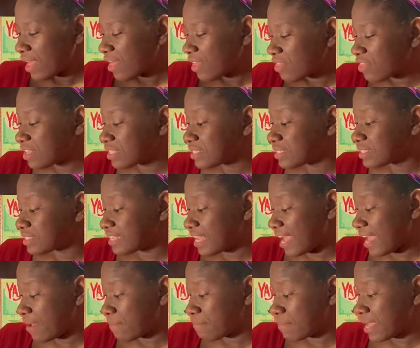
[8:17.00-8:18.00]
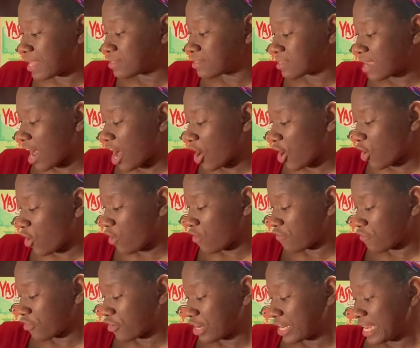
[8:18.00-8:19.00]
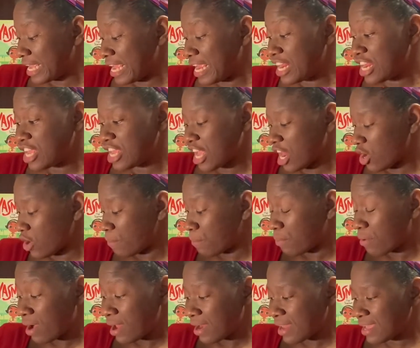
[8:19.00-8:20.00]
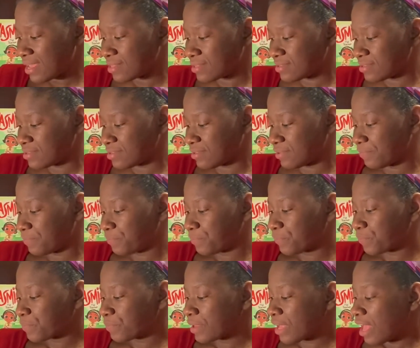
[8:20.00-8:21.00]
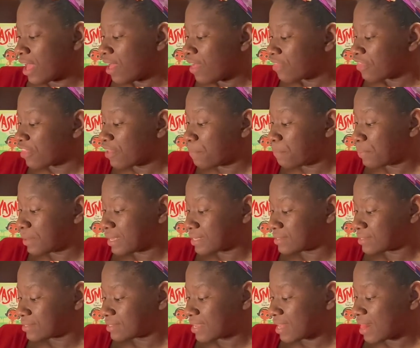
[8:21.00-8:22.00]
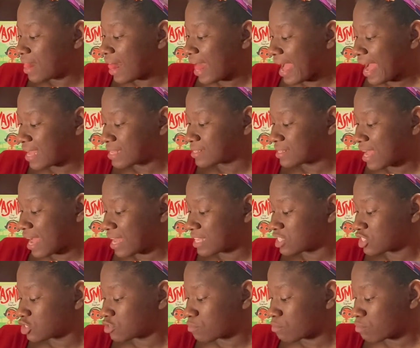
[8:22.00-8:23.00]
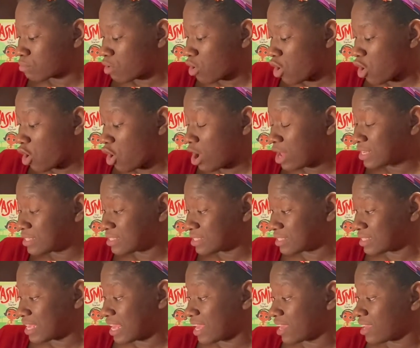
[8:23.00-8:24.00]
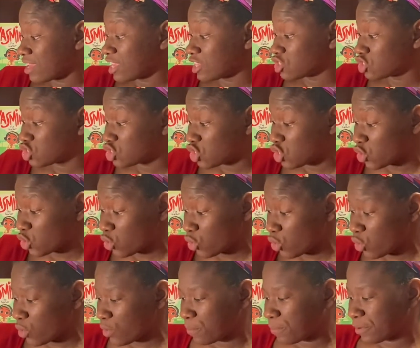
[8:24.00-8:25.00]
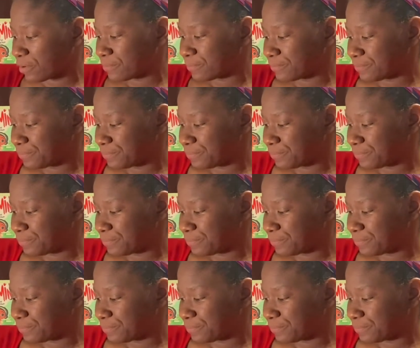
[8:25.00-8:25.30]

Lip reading: The stamens are covered in yellow pollens. The pistil has a small sticky tube.